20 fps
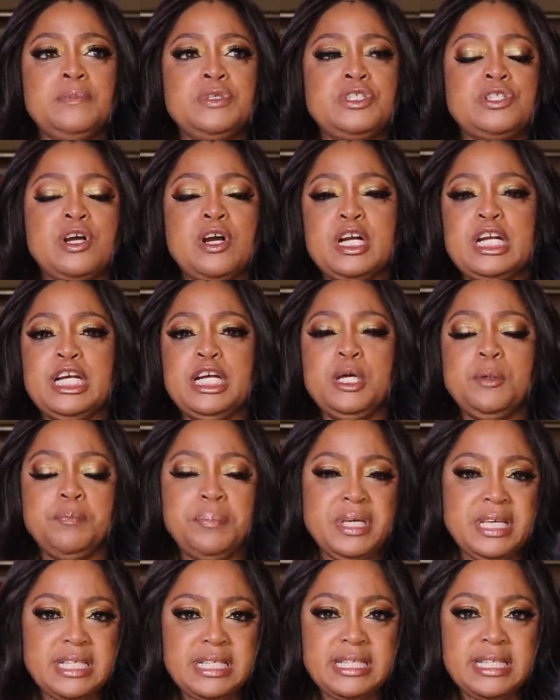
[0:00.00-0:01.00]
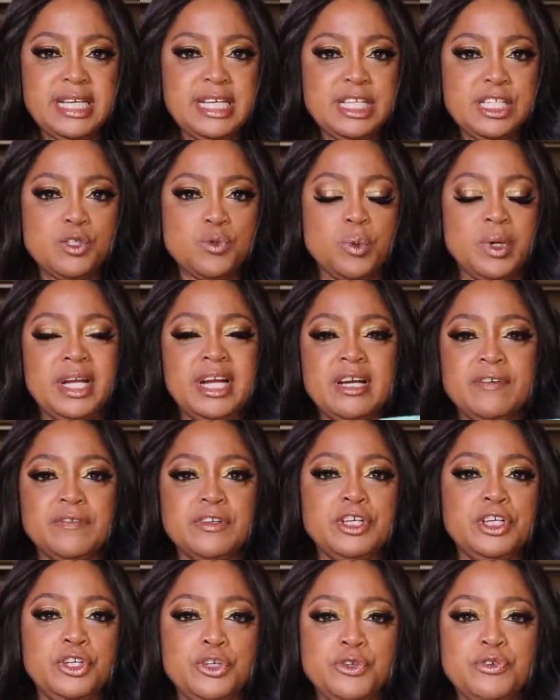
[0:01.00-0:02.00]
starting a business,
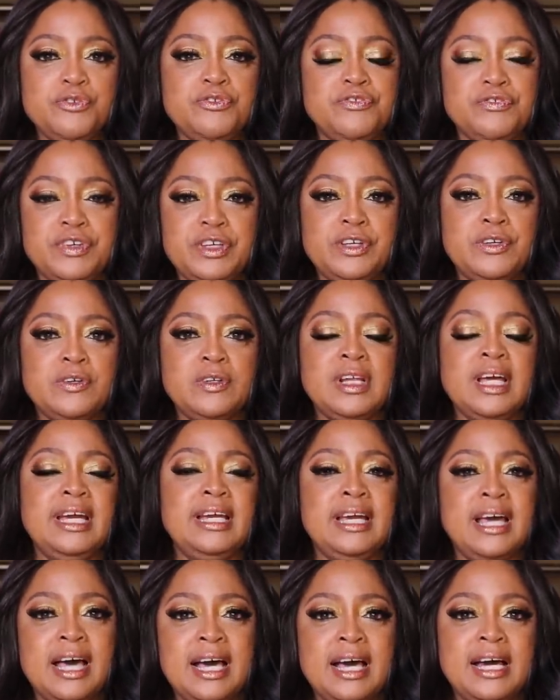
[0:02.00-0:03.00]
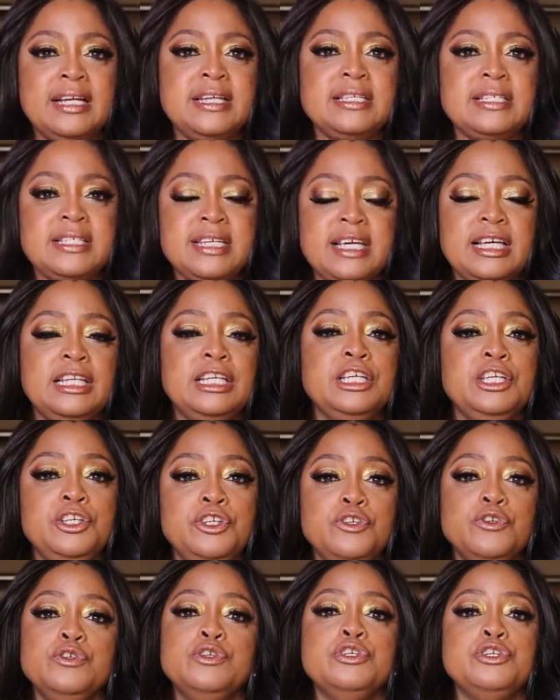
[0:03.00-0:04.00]
whatever you feel like God is telling
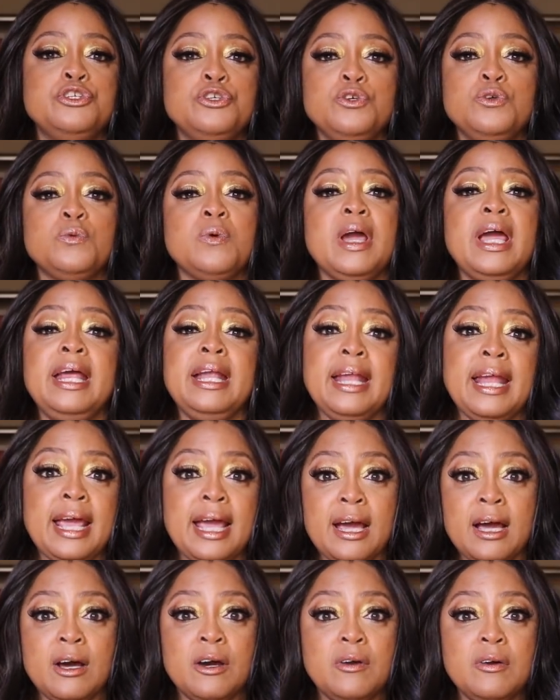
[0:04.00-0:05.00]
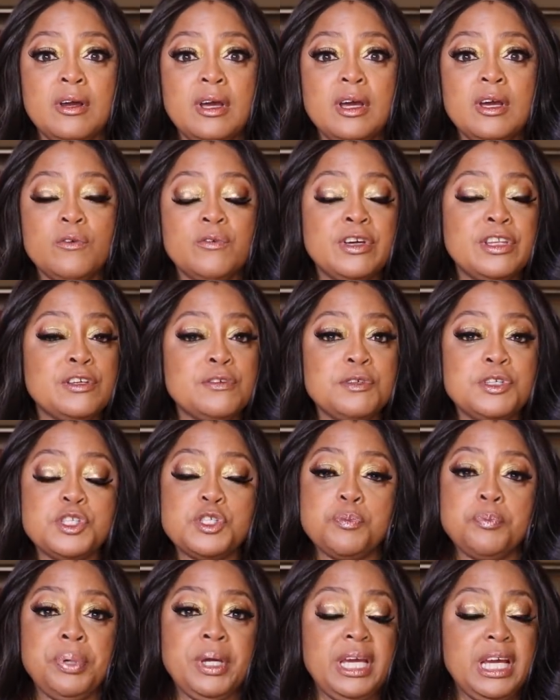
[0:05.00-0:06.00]
you to do right now, whether
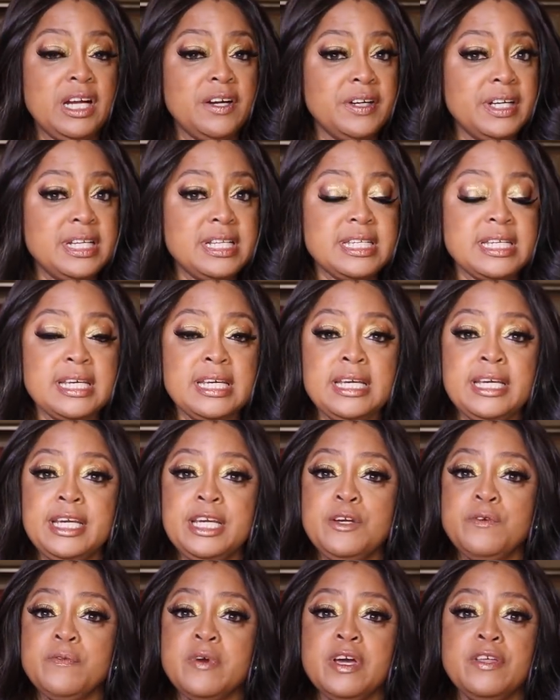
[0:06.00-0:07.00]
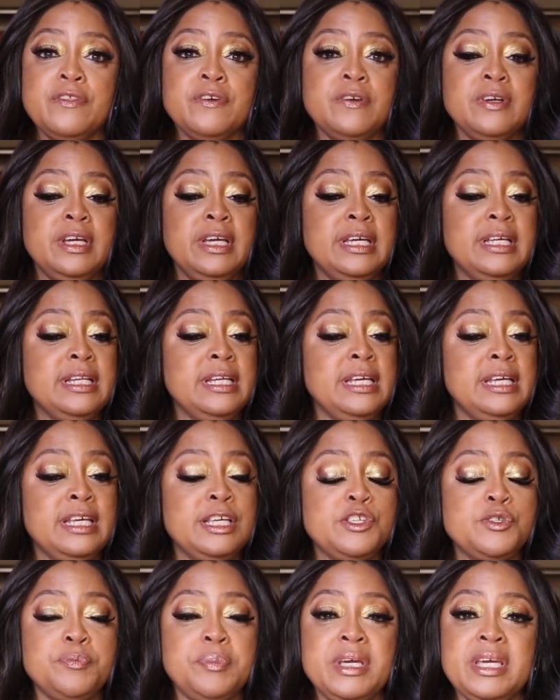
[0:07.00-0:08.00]
it's parenting, whether it
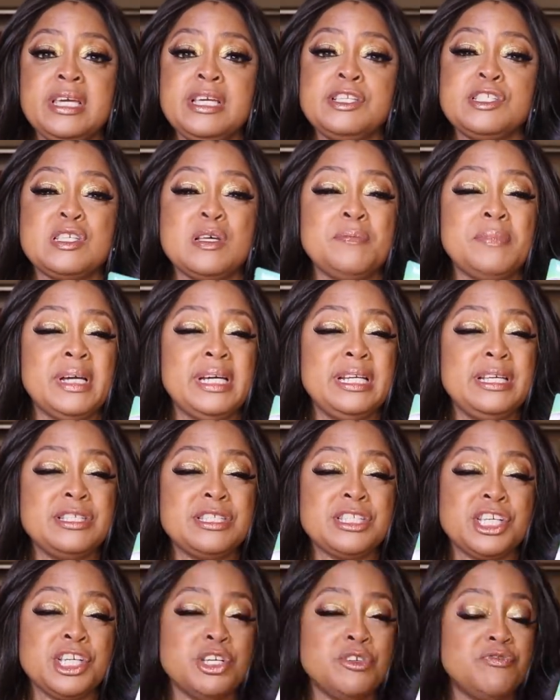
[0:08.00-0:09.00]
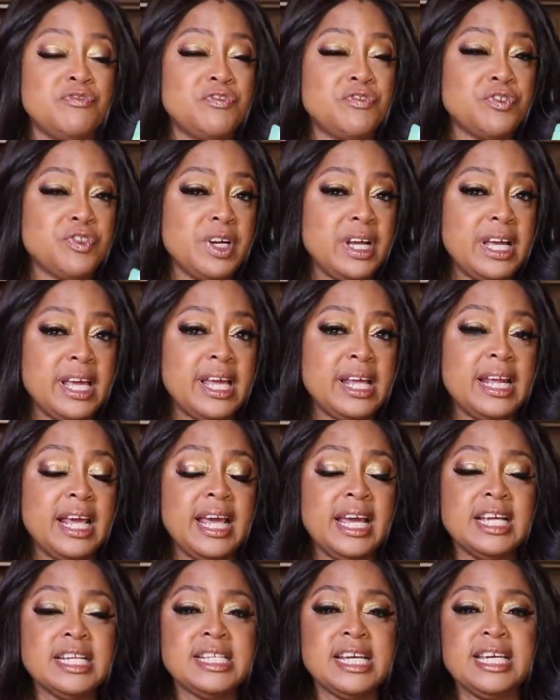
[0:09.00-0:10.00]
is being somebody's good friend,
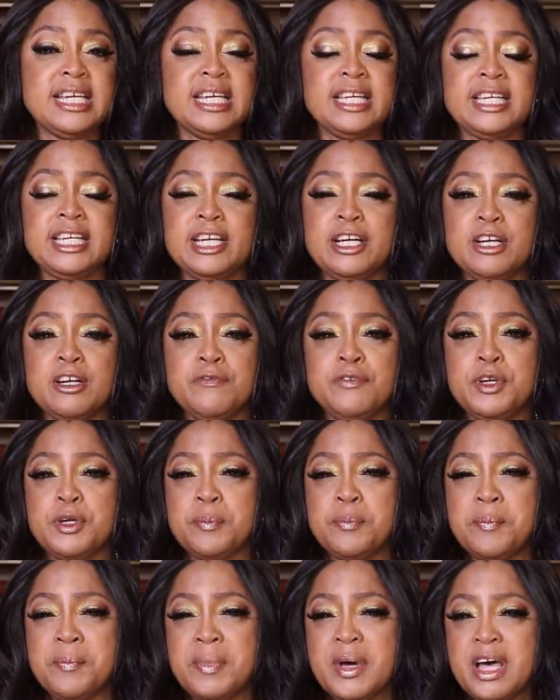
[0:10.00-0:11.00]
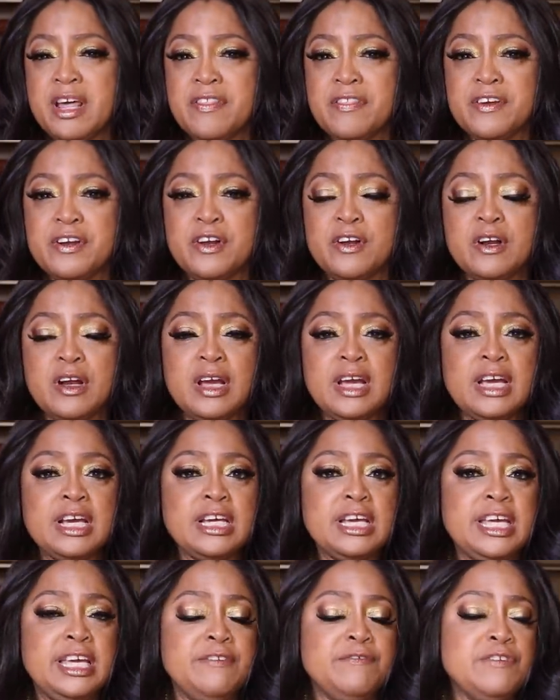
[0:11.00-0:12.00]
taking care of your mother,
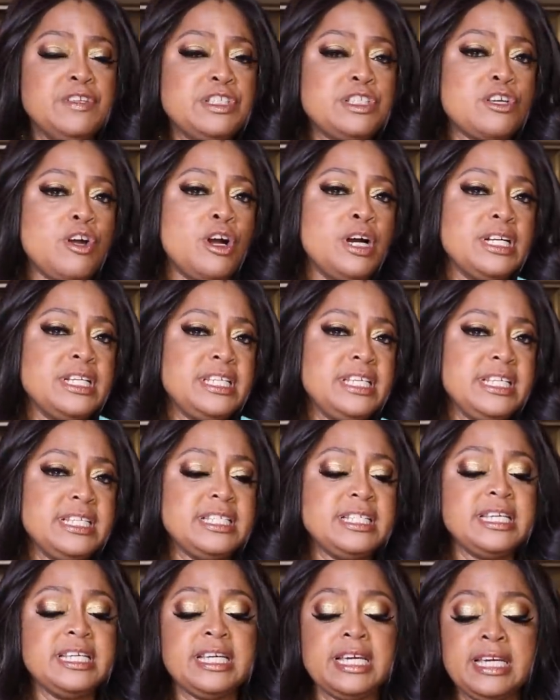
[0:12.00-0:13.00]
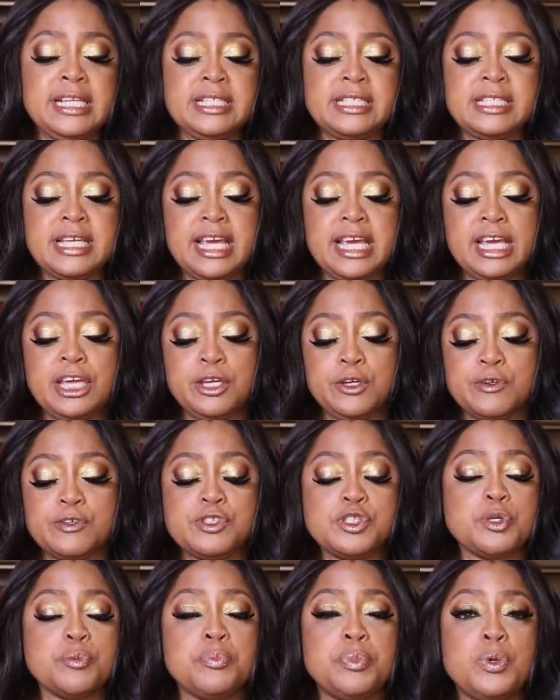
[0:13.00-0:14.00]
if it's artistic, it's saying you're
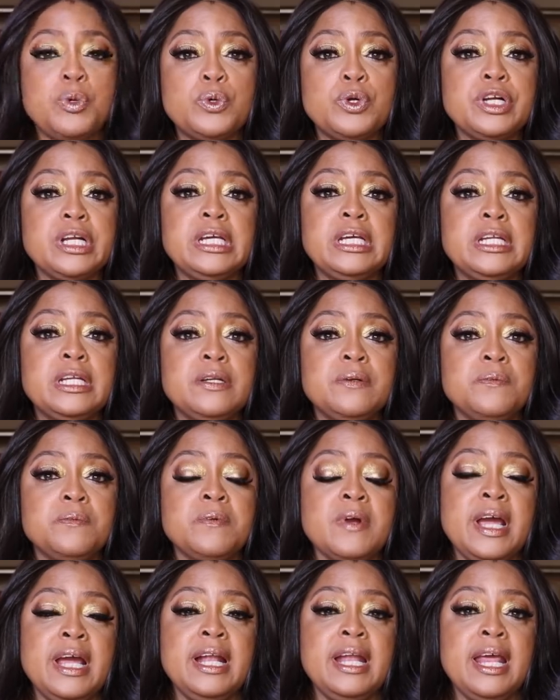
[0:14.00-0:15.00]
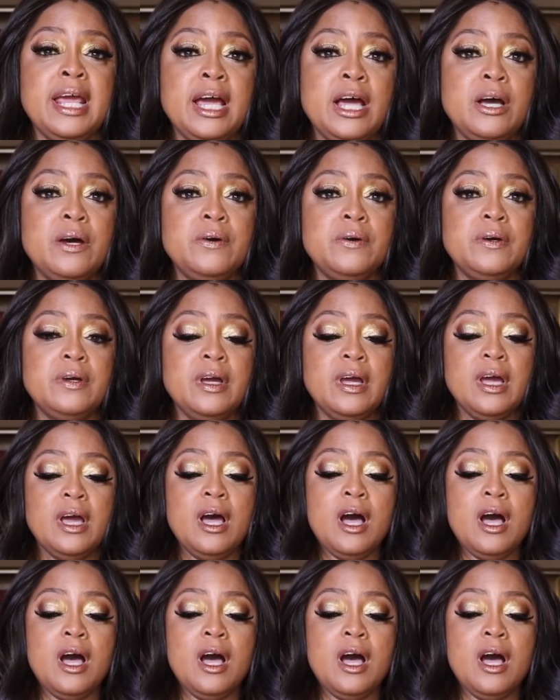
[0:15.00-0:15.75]
supported right now.